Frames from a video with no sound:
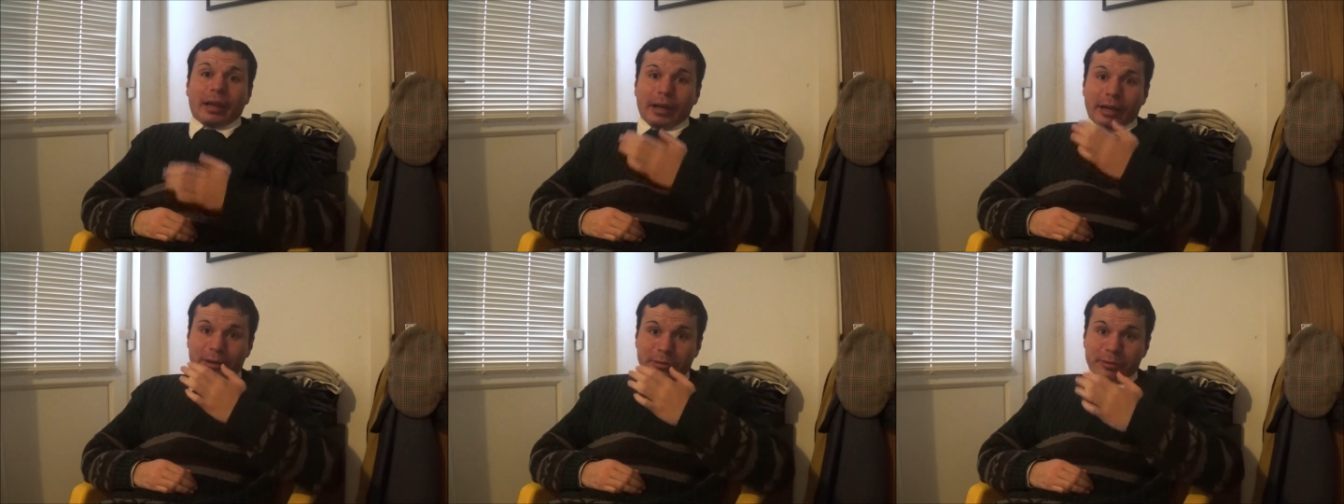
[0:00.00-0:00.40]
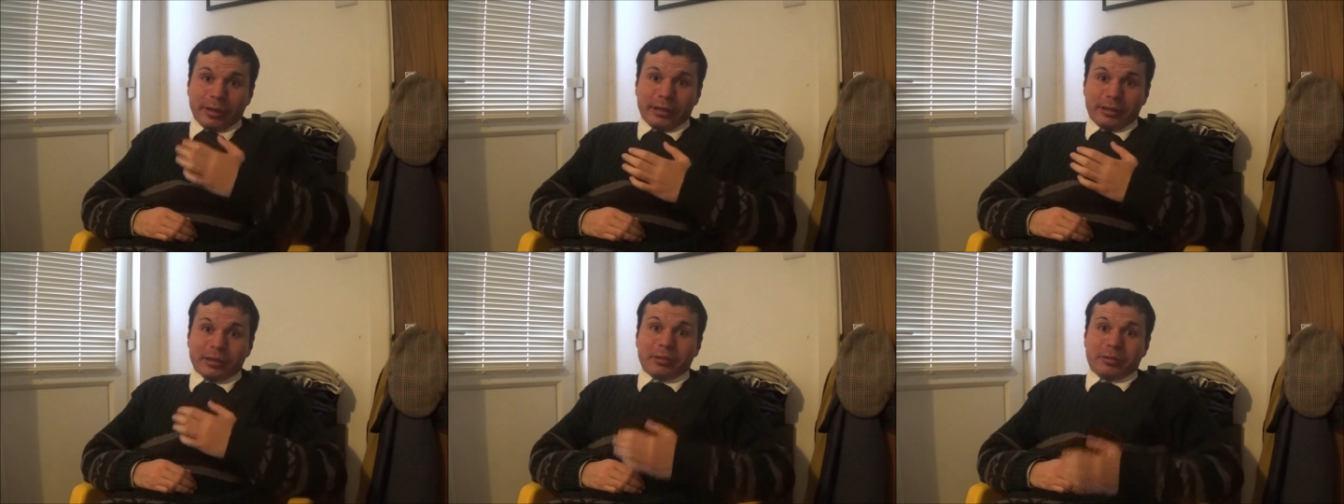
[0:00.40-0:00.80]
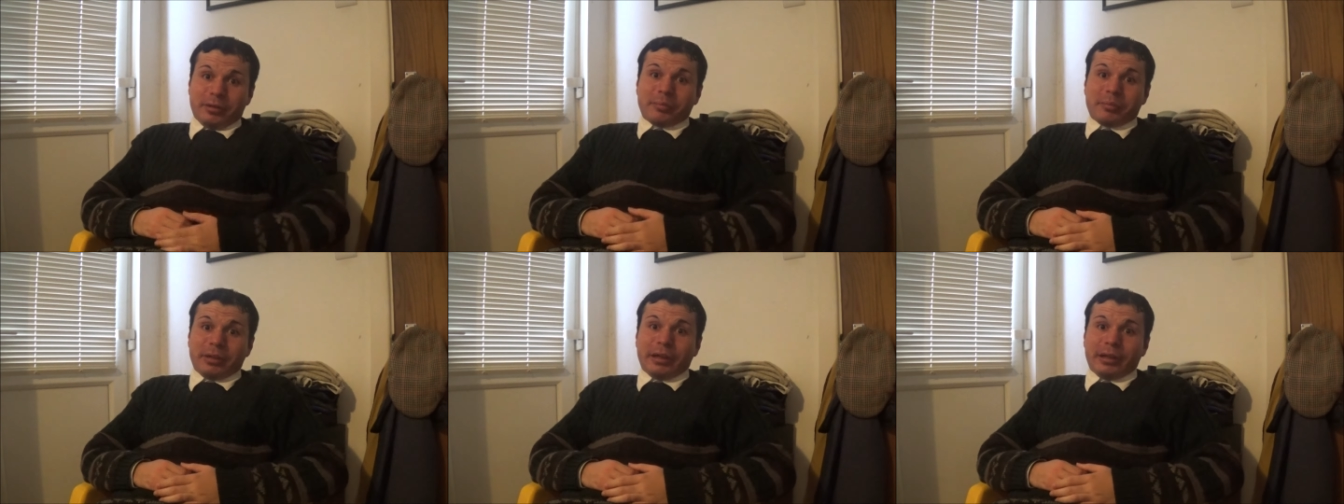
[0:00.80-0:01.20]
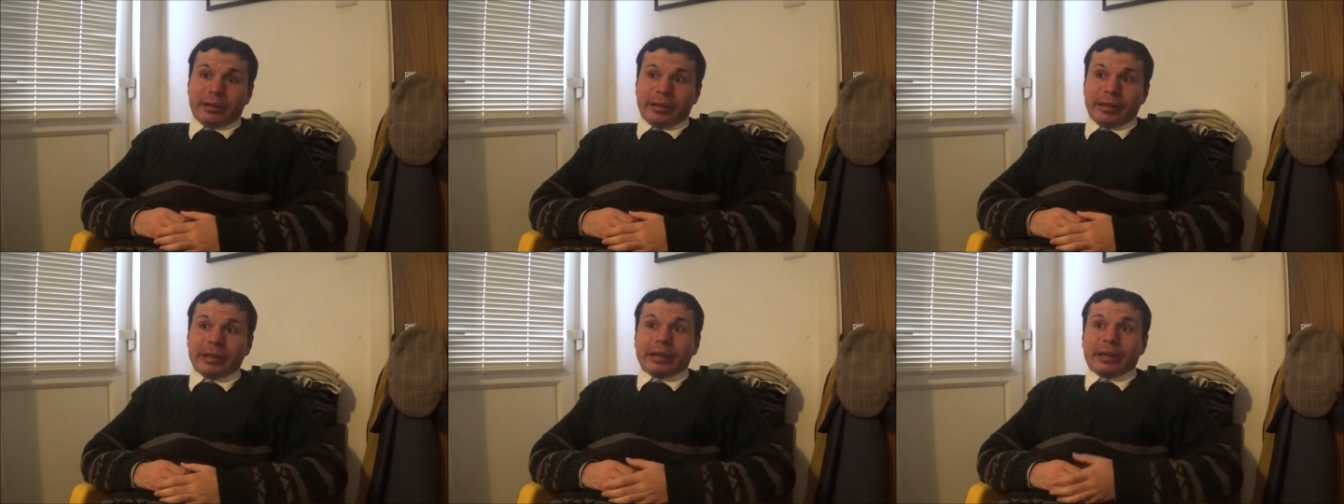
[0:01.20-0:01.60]
I read the
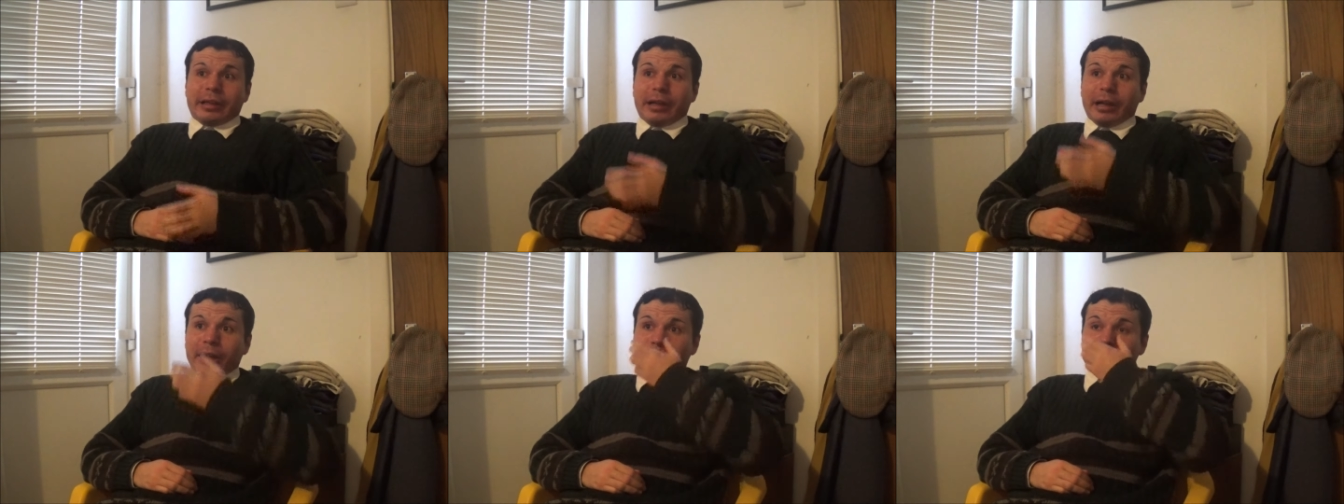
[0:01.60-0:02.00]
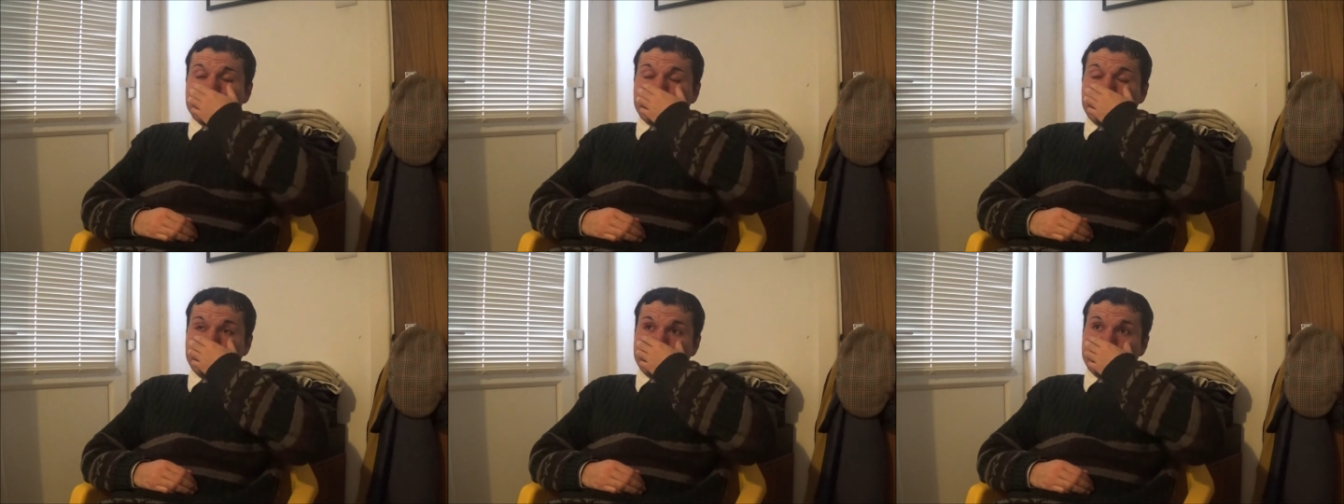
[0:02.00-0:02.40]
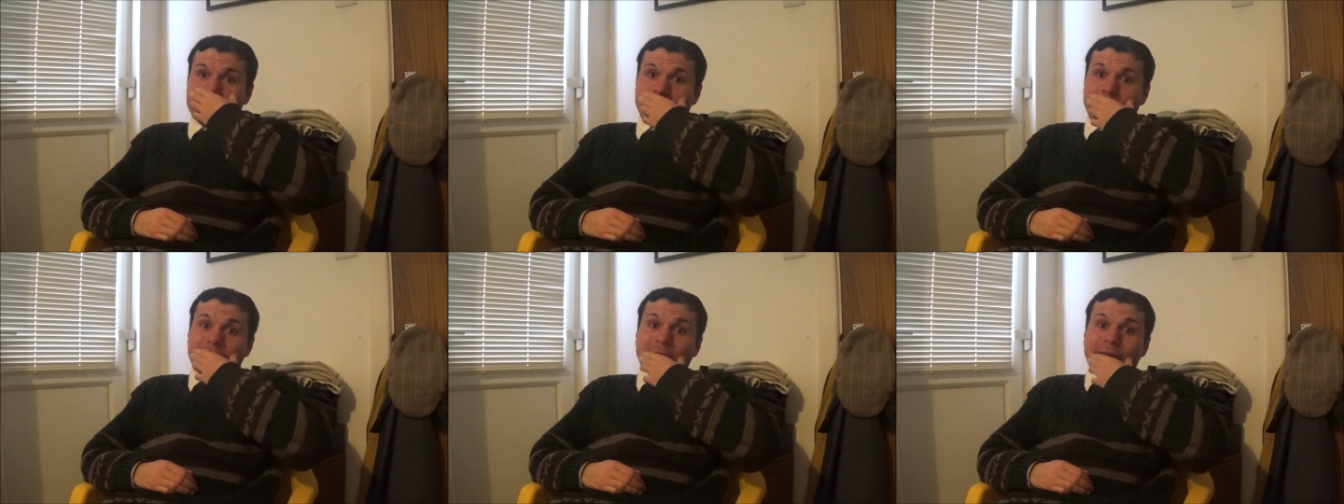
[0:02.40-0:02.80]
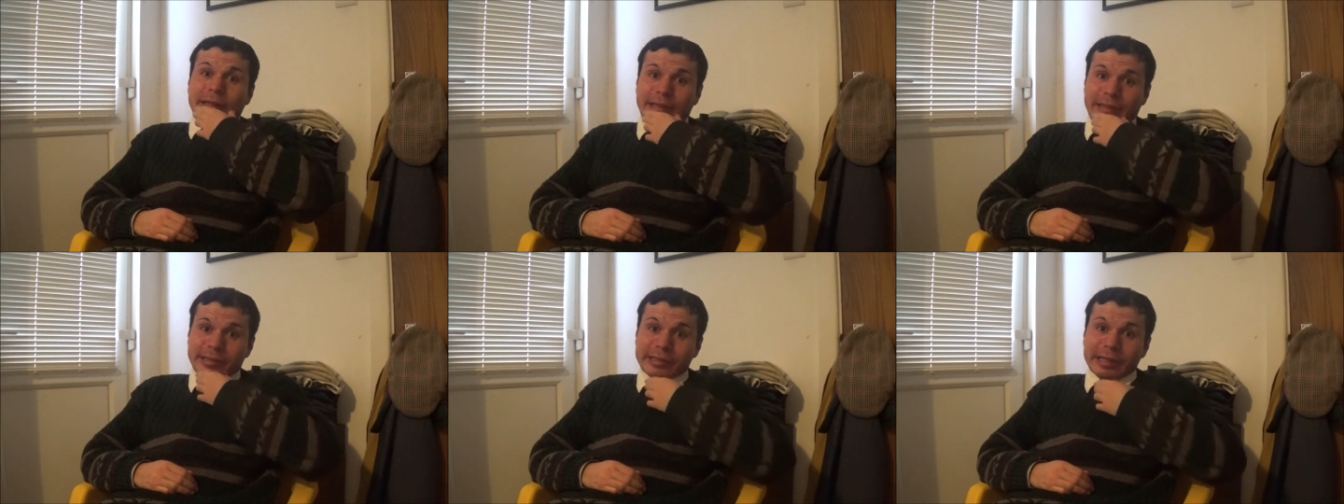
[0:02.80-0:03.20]
reply. I was in
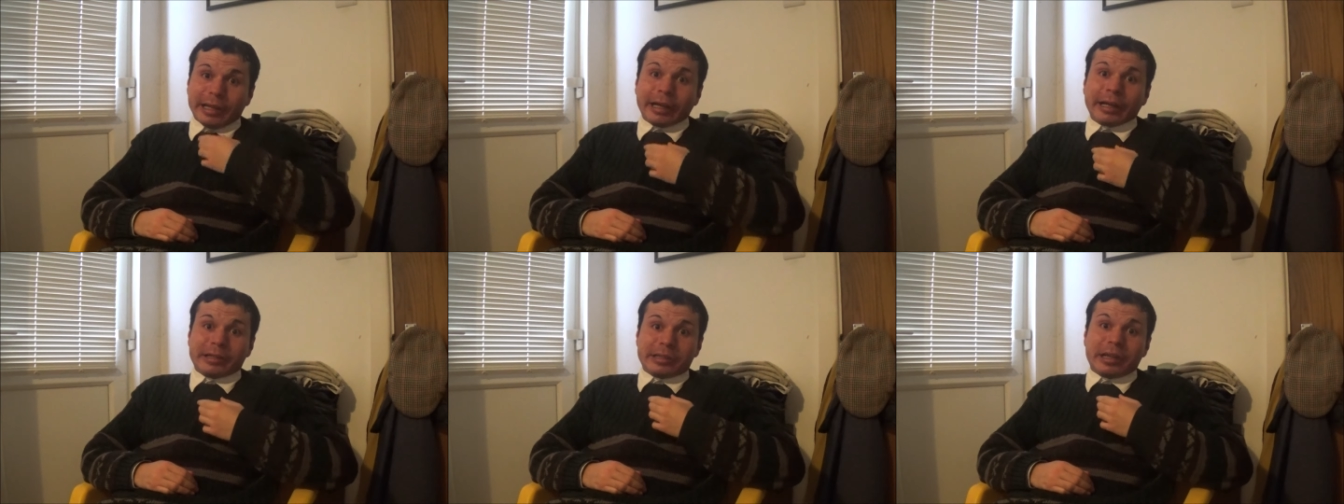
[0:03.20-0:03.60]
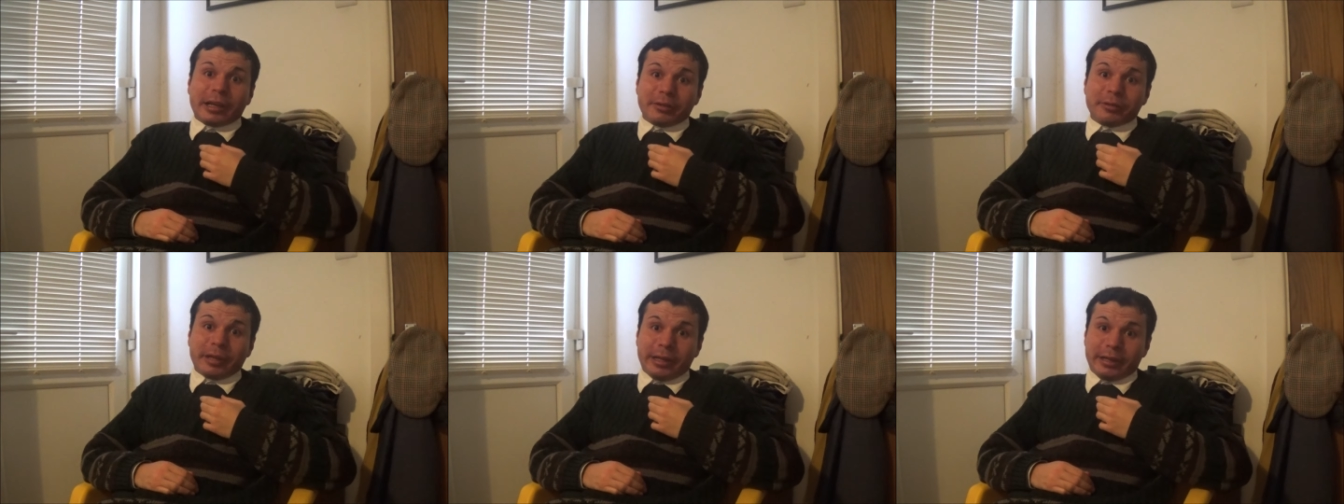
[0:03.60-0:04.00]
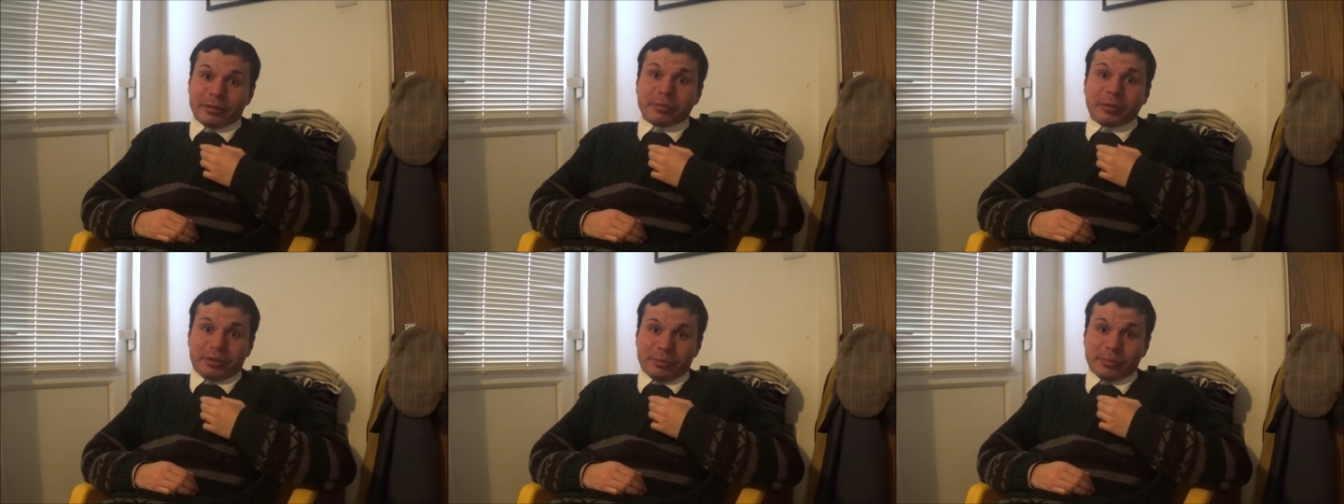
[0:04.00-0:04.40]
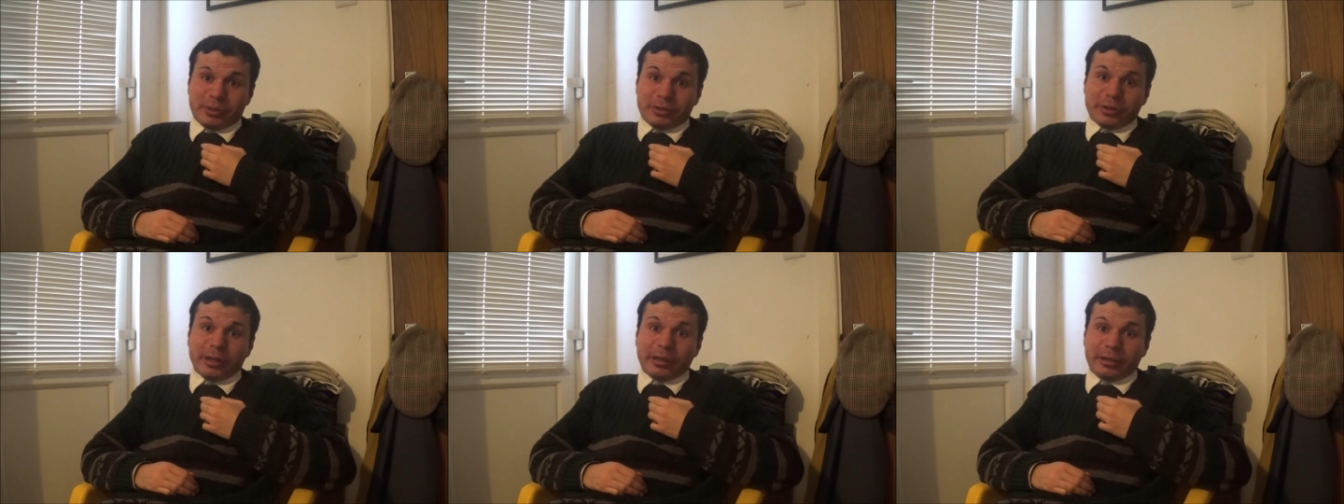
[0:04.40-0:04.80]
tears as I read what
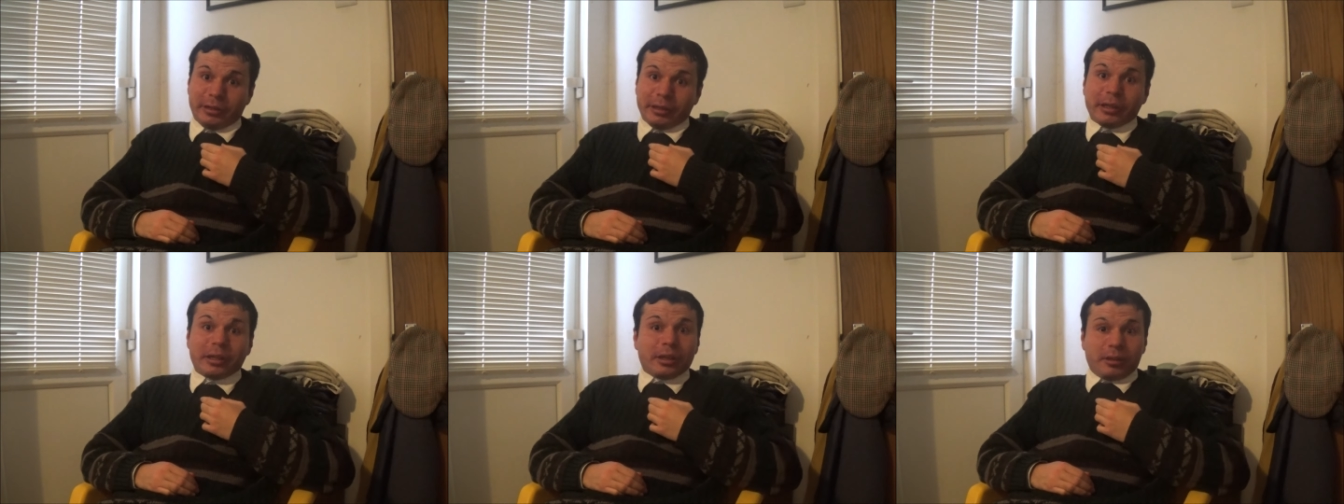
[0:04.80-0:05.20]
Michelle